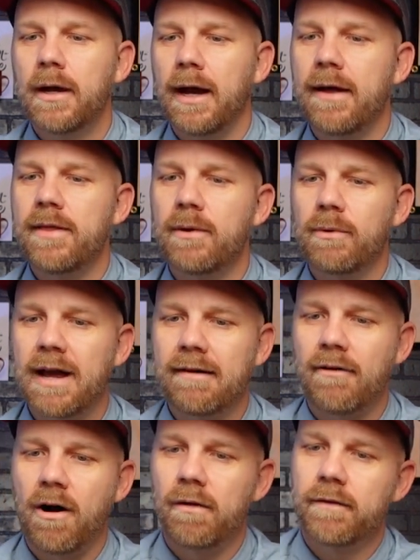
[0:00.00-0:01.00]
And then we have
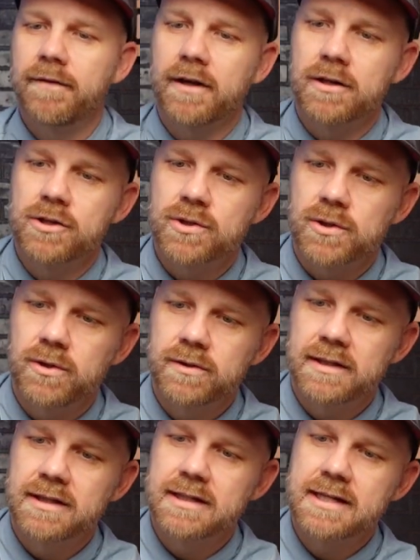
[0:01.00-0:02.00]
all of the
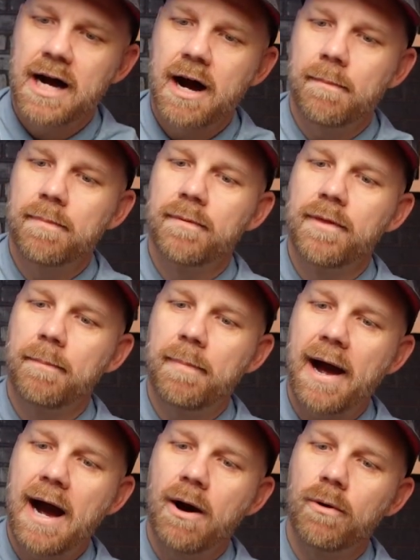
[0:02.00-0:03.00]
controls at the top, the
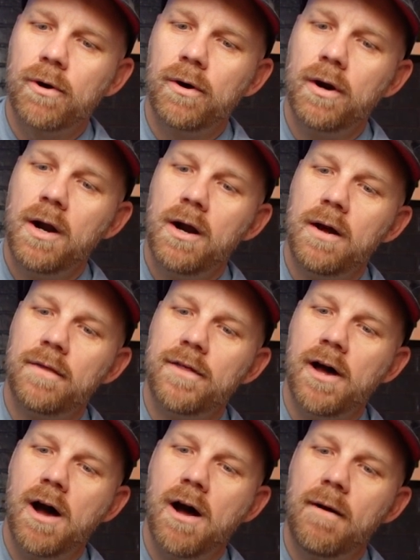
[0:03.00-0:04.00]
power,
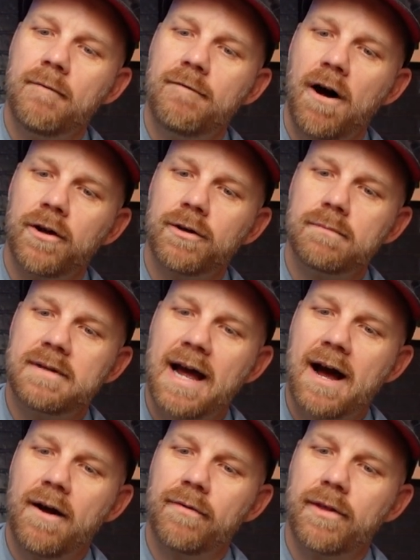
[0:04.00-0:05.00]
the volume
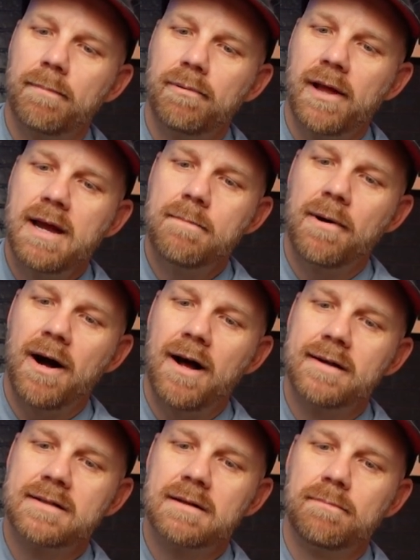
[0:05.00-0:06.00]
down, the play,
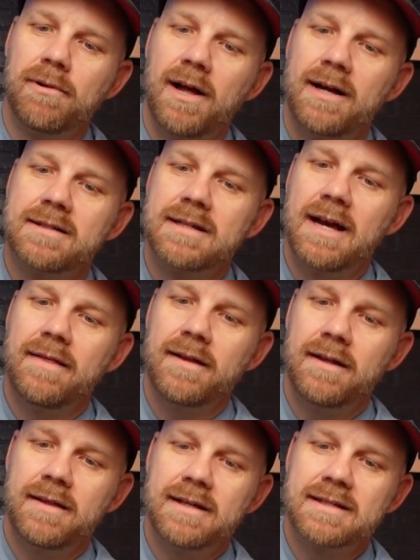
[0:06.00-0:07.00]
pause, the plus, and
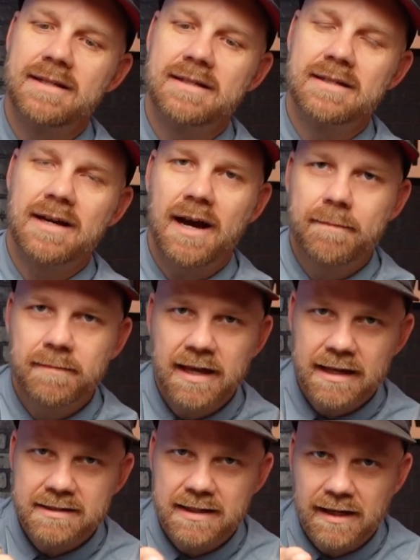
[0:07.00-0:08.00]
then this is, I'm
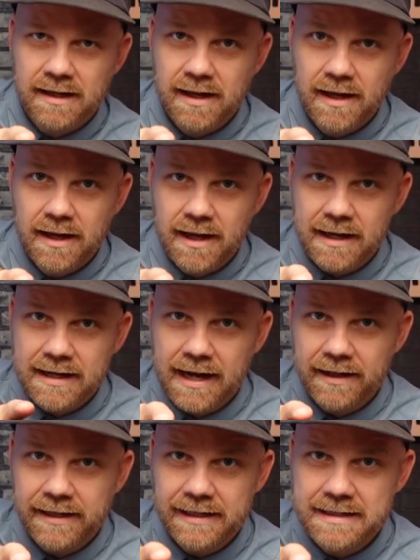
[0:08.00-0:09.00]
guessing, an
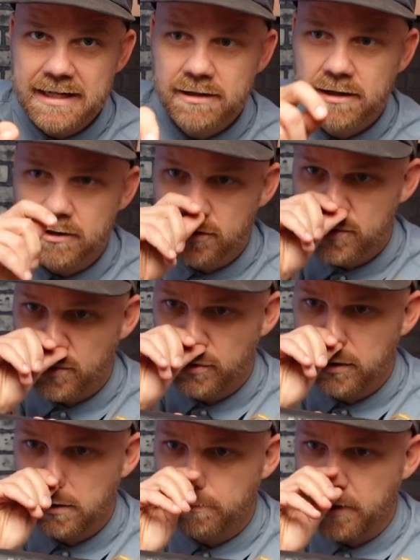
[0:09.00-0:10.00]
LED control.
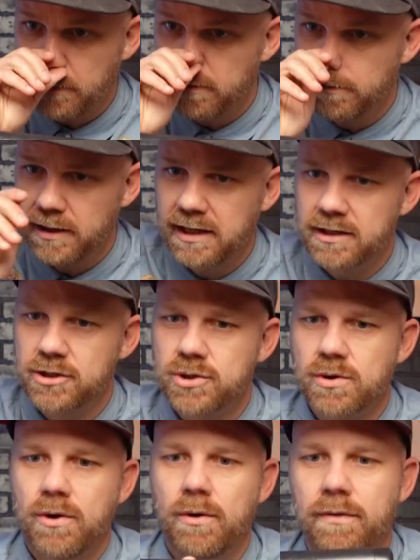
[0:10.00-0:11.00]
You could probably
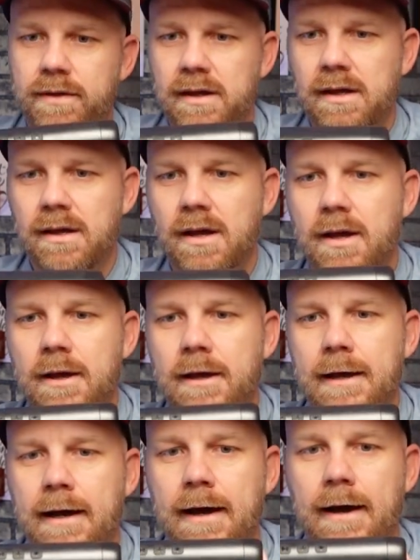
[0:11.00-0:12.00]
control the
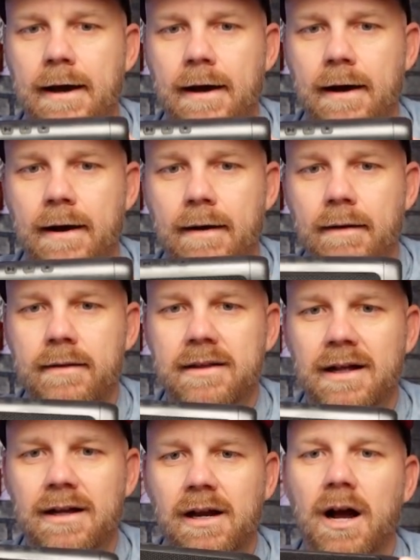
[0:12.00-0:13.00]

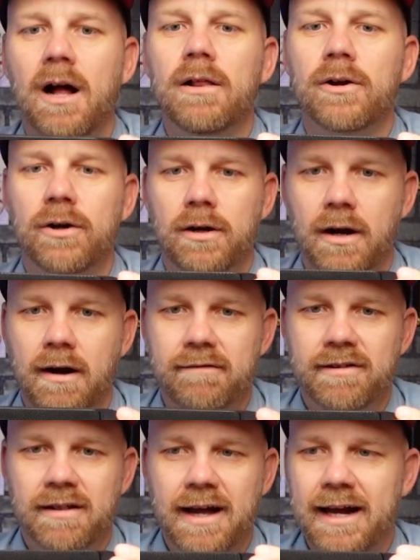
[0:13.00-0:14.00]
color
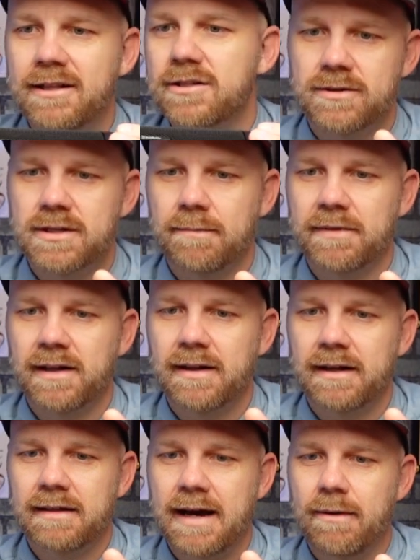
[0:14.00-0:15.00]
of the lights or something
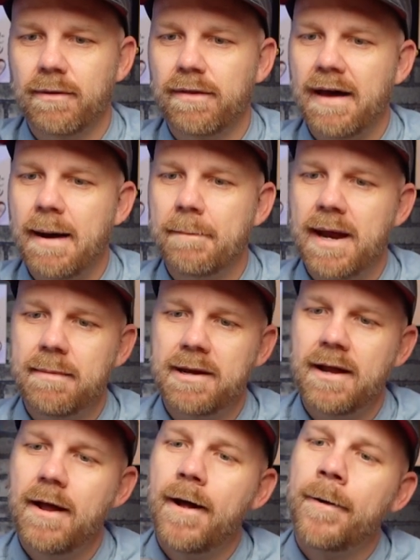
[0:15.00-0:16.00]
like that with that
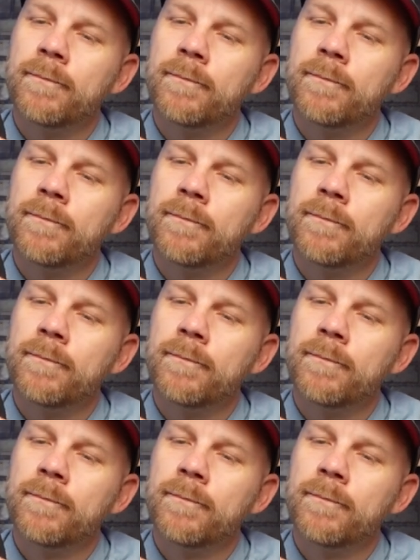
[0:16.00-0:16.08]
baby.